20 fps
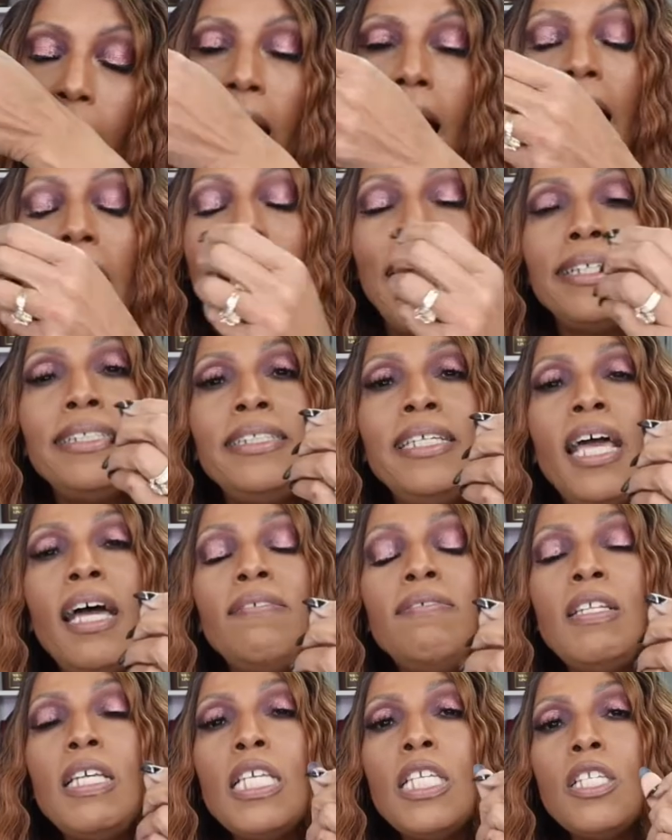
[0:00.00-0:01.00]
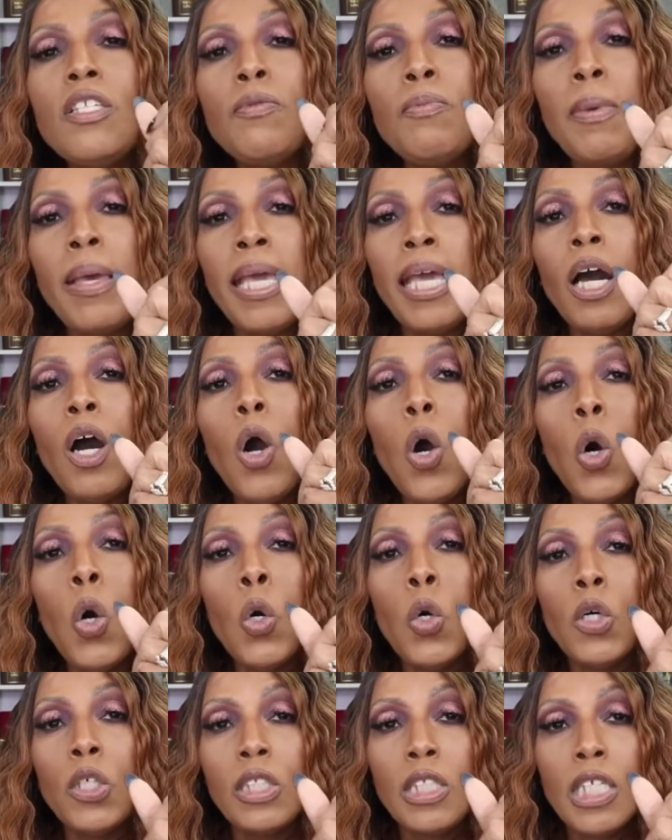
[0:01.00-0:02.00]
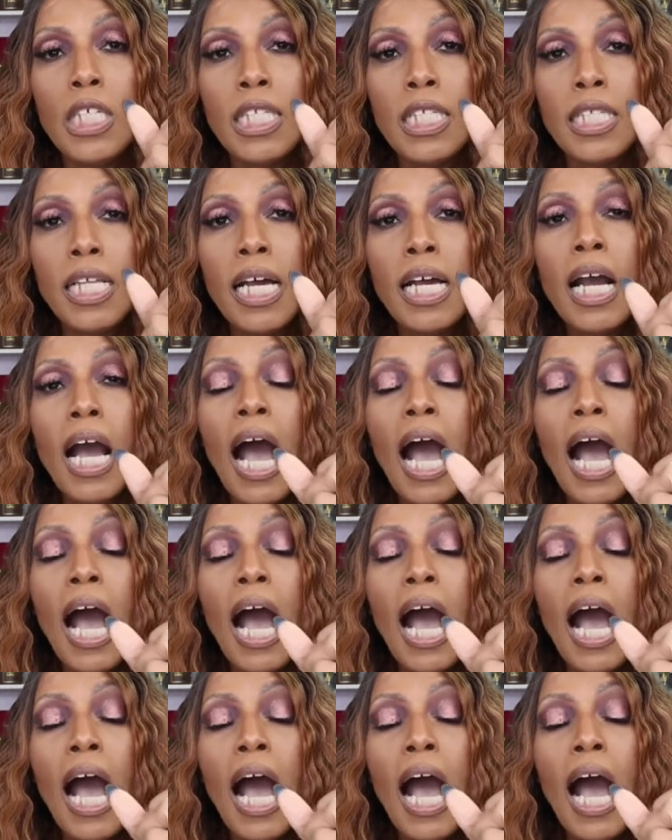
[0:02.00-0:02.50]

definitely smell oranges.